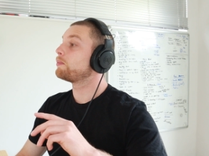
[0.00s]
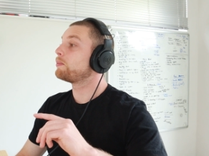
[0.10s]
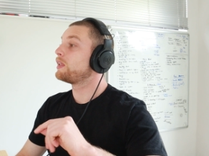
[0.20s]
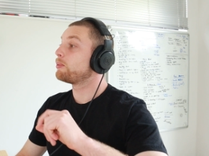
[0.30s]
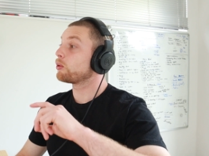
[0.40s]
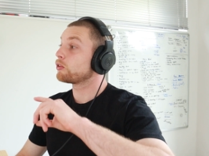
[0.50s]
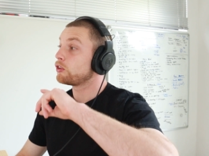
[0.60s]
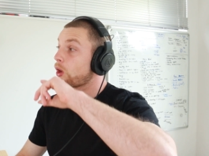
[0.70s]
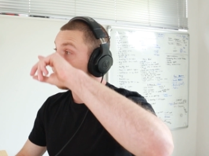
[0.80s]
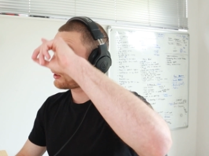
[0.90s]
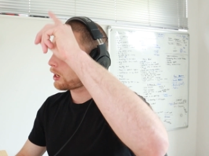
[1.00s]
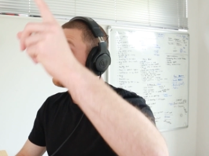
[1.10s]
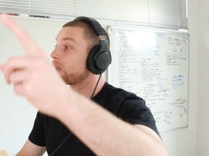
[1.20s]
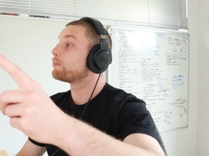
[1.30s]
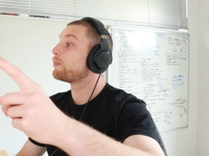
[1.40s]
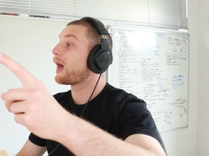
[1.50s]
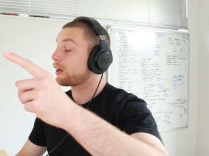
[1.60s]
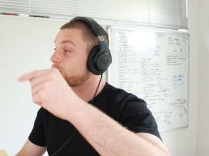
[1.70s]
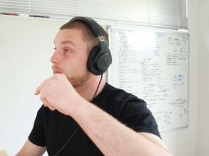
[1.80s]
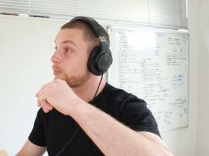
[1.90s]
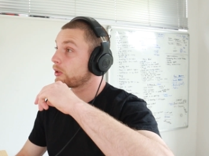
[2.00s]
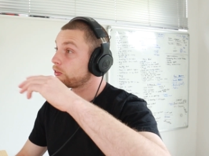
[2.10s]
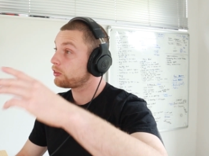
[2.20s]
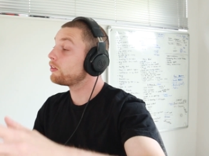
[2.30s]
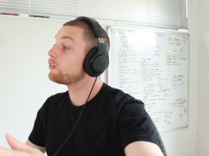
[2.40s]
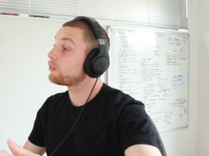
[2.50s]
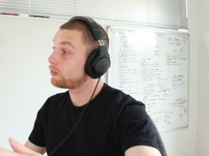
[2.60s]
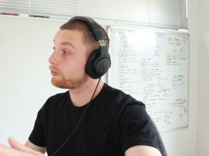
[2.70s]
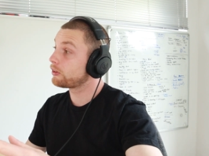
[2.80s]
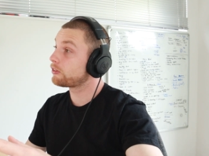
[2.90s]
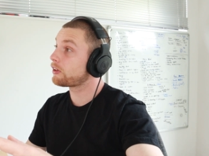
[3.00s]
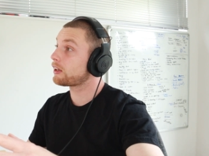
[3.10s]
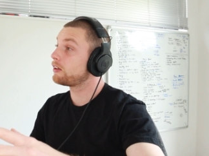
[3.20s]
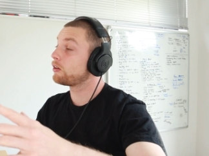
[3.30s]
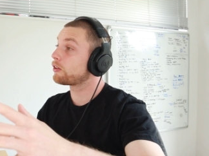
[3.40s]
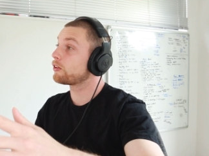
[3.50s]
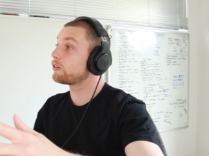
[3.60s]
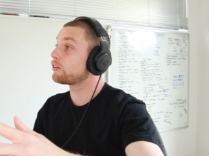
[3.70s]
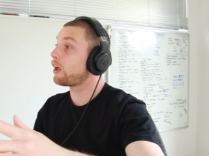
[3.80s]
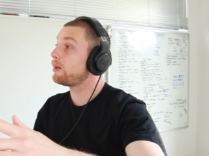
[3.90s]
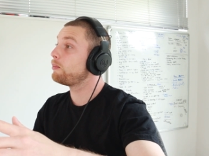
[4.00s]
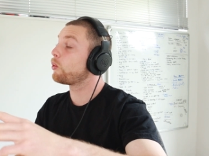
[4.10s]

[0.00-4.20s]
people not coming back to purchase for a second or third time,